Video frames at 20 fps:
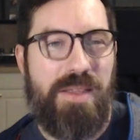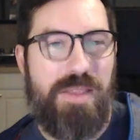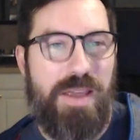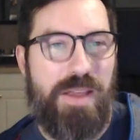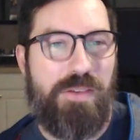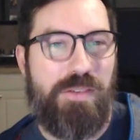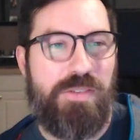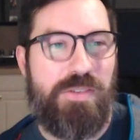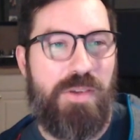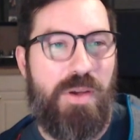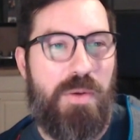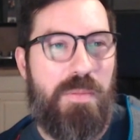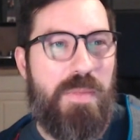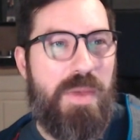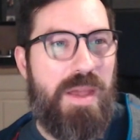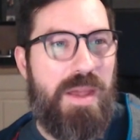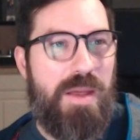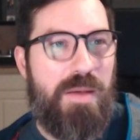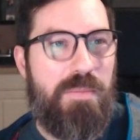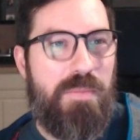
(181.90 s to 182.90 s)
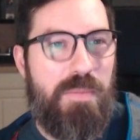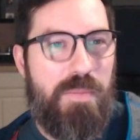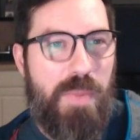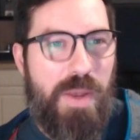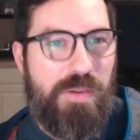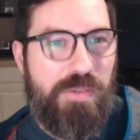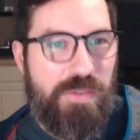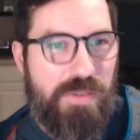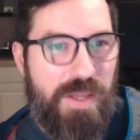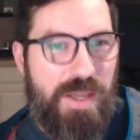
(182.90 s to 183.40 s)
this. So
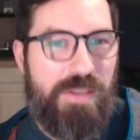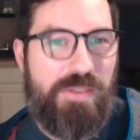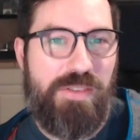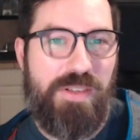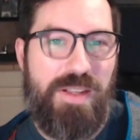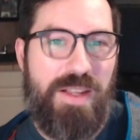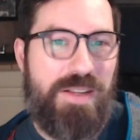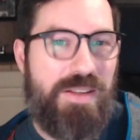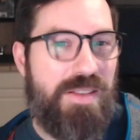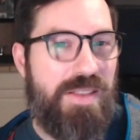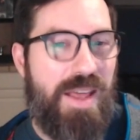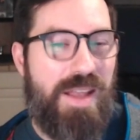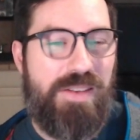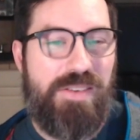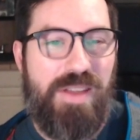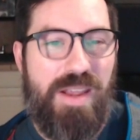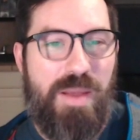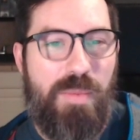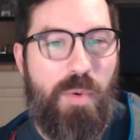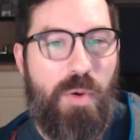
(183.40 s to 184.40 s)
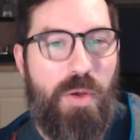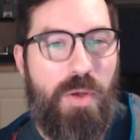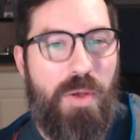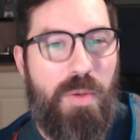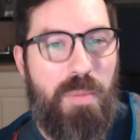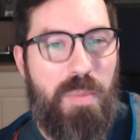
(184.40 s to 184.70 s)
basically I selected that table,